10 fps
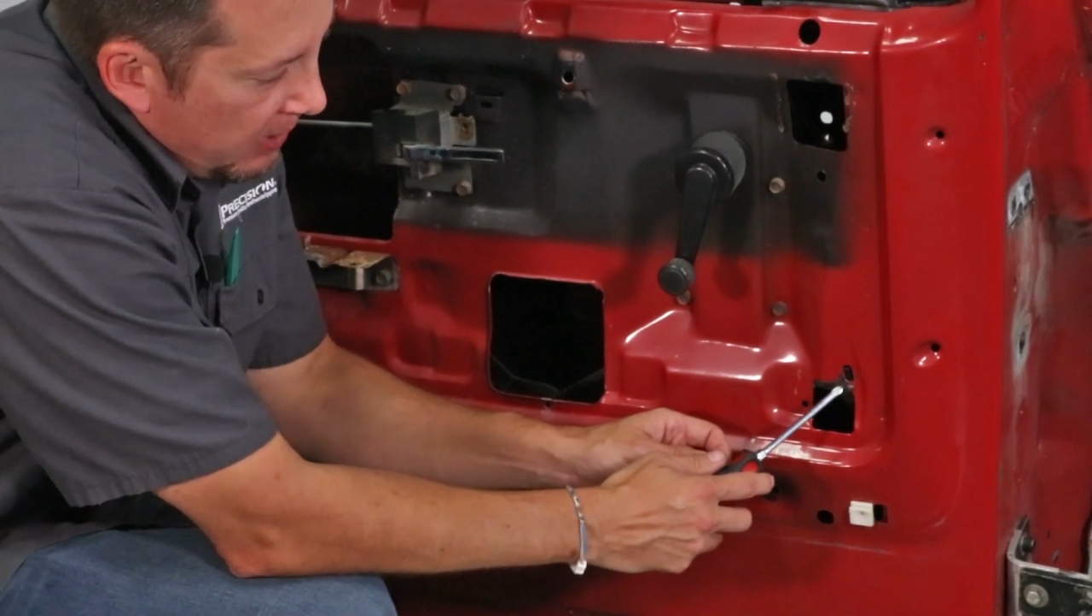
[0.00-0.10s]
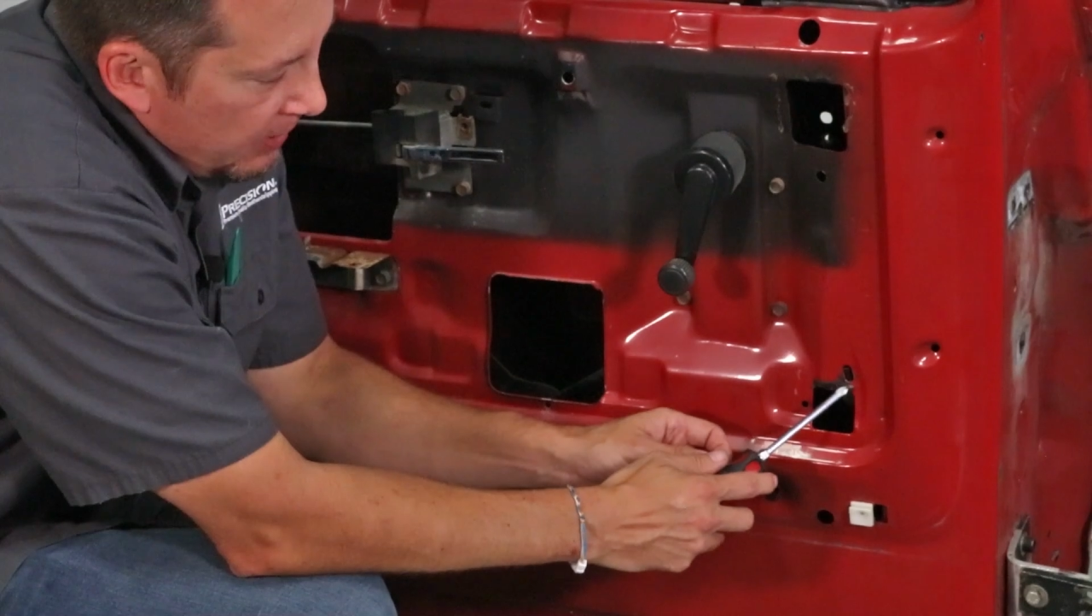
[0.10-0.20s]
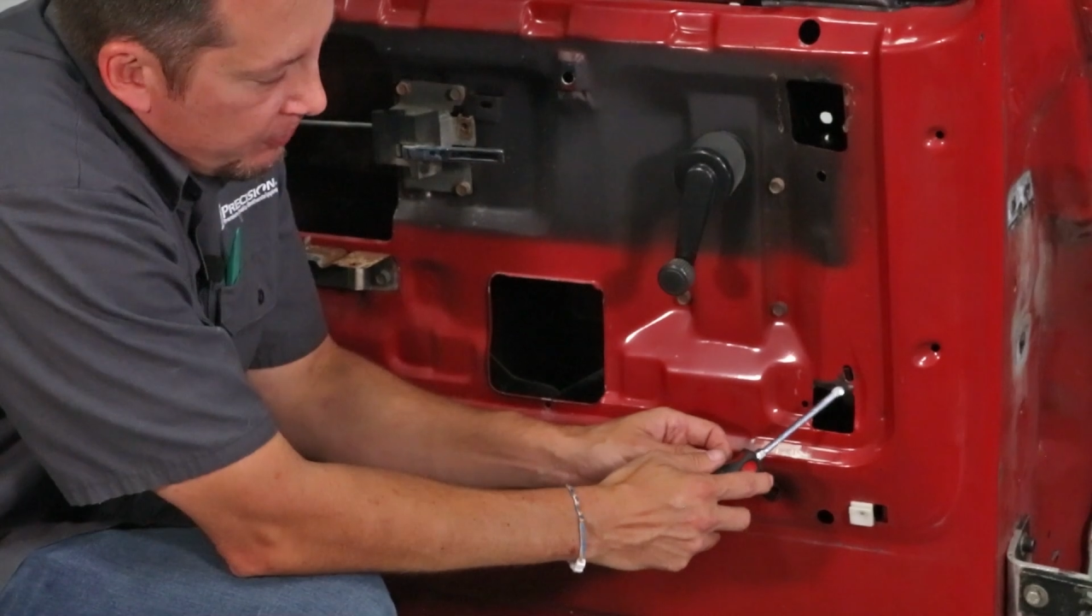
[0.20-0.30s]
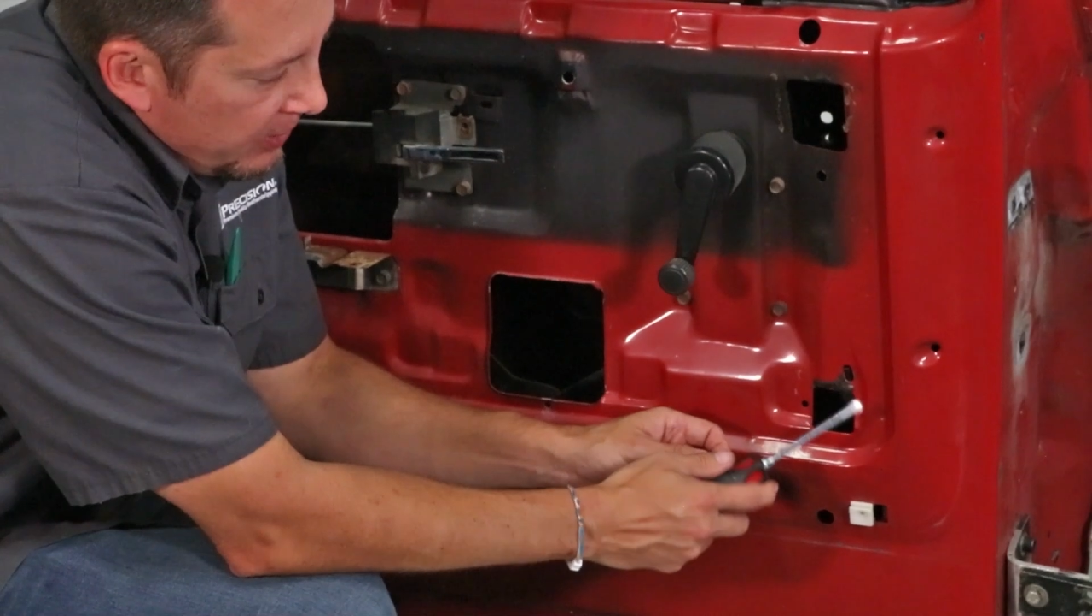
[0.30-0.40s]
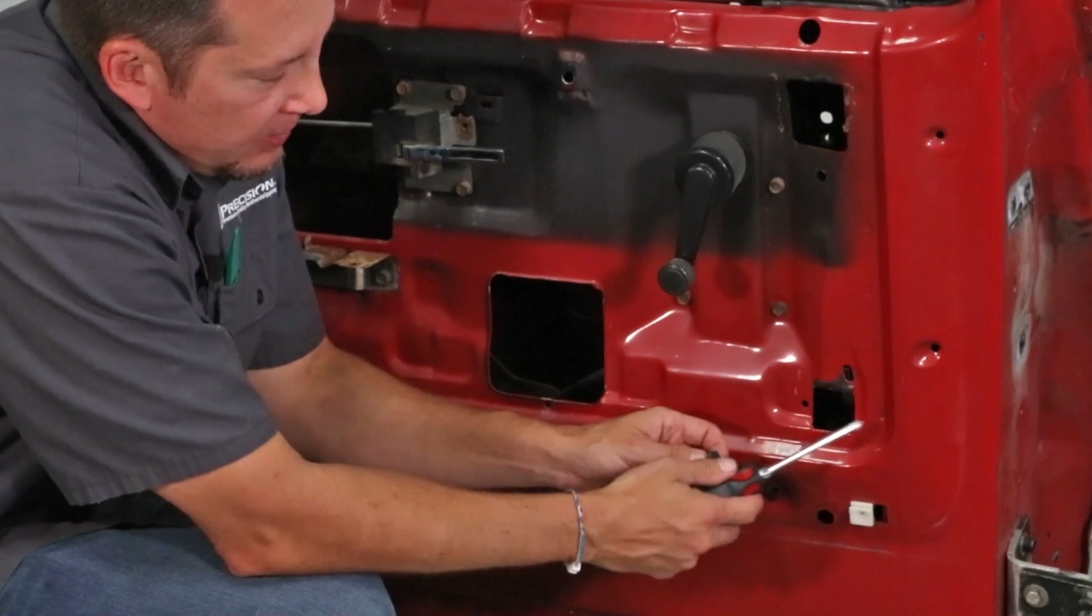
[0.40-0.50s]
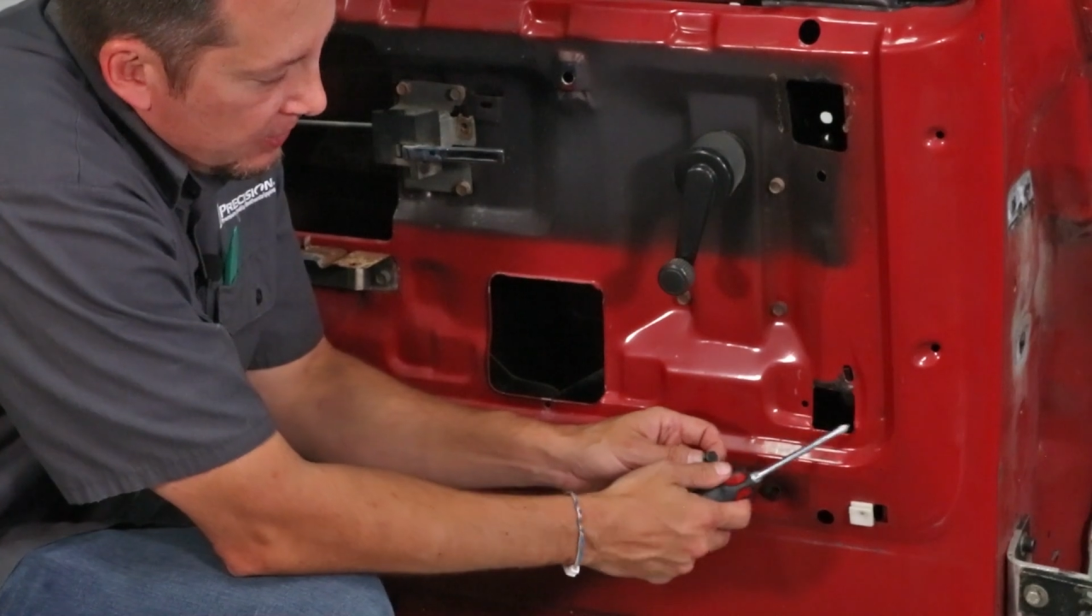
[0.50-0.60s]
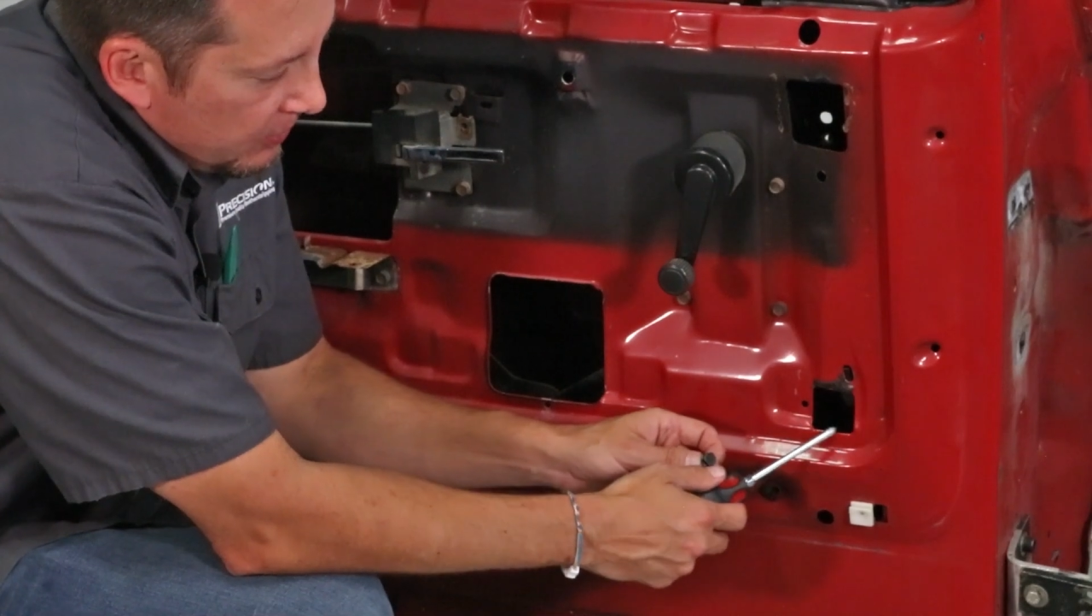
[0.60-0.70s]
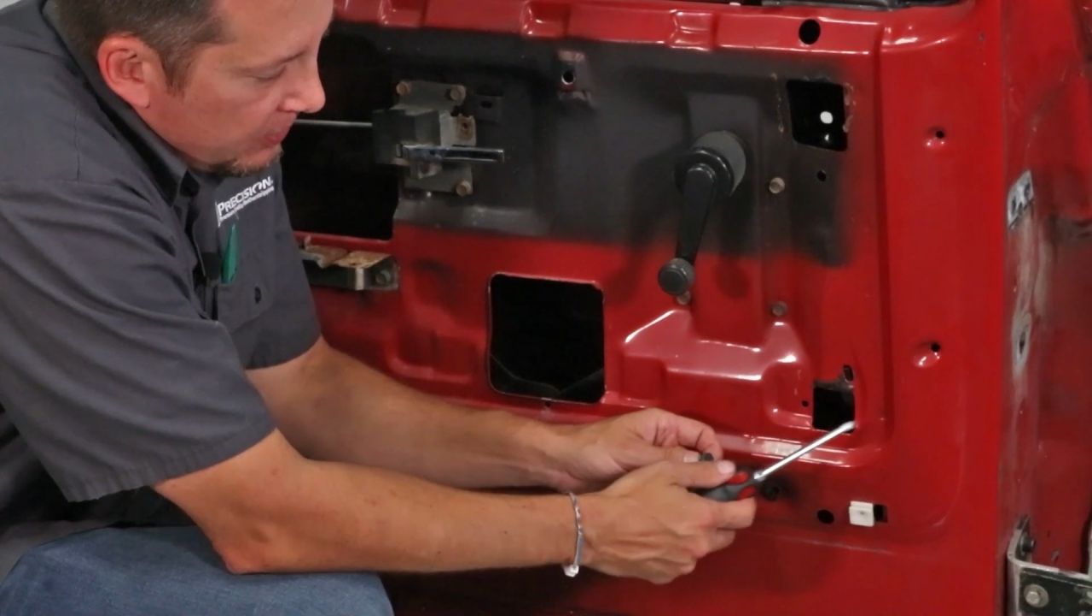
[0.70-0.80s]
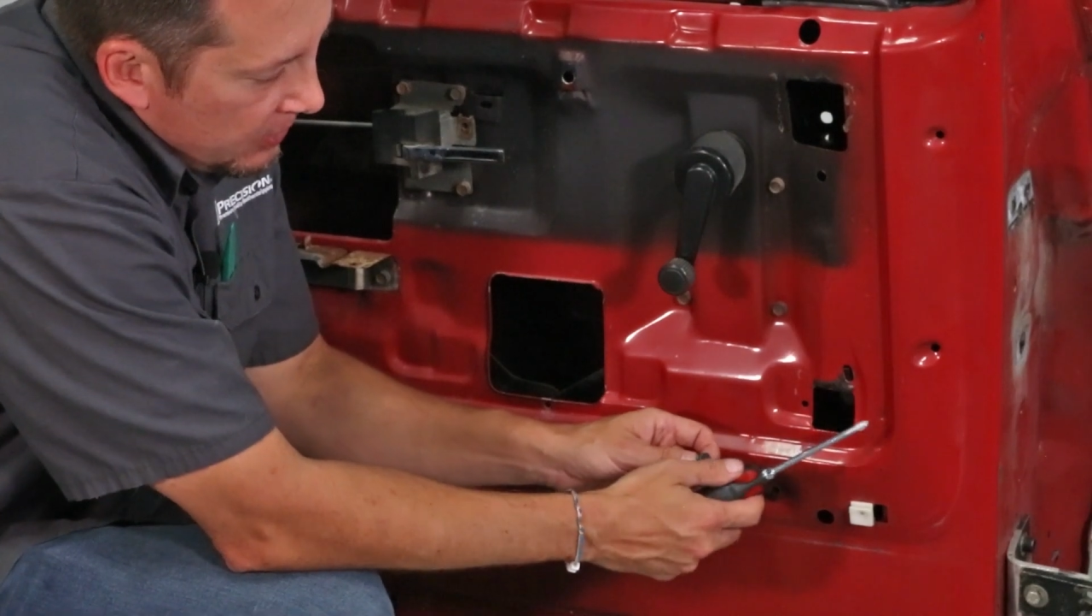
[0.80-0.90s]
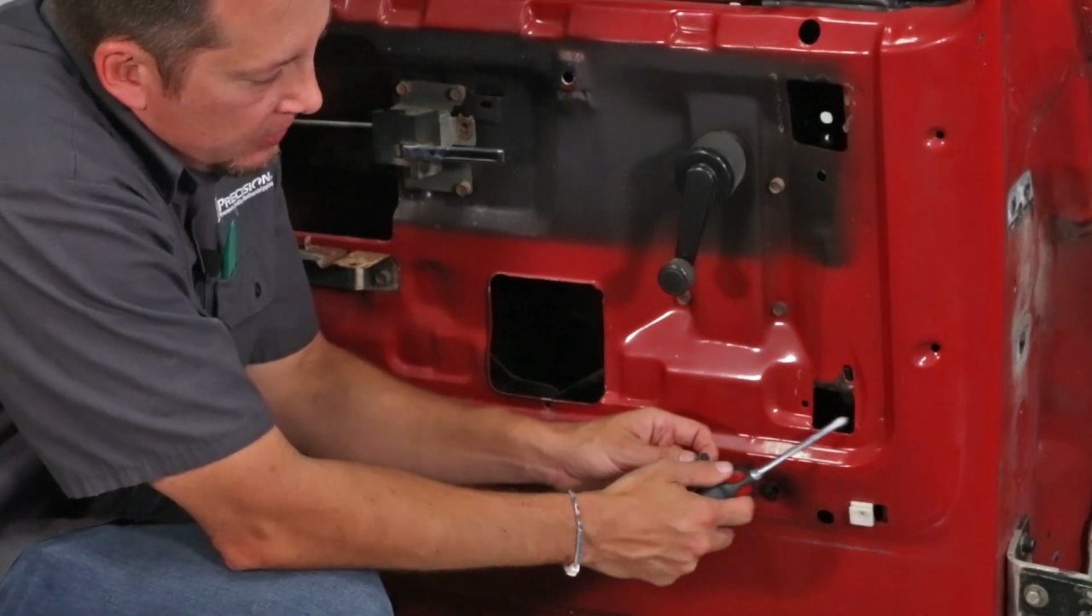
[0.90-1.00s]
bottom right
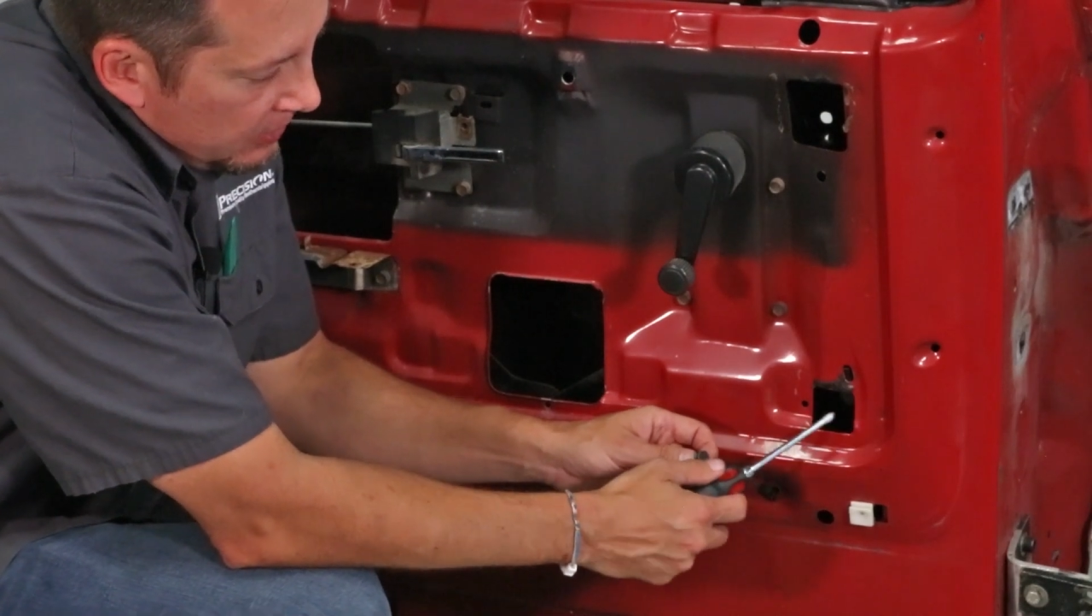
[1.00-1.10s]
here.